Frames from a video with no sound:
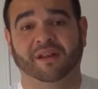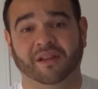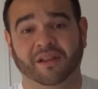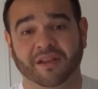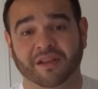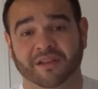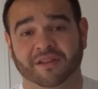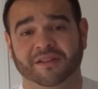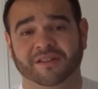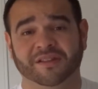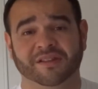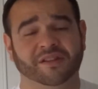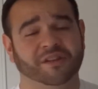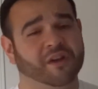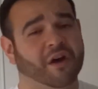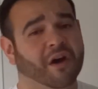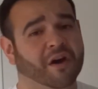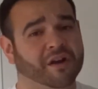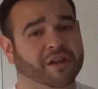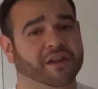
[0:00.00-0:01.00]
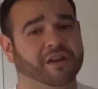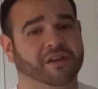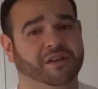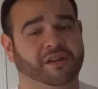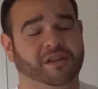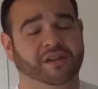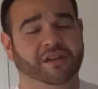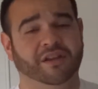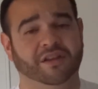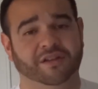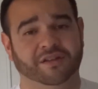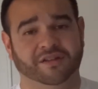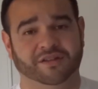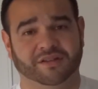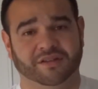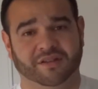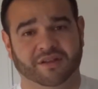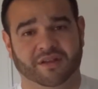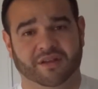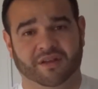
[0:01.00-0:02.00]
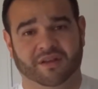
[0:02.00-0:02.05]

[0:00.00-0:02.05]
leads, targeted leads,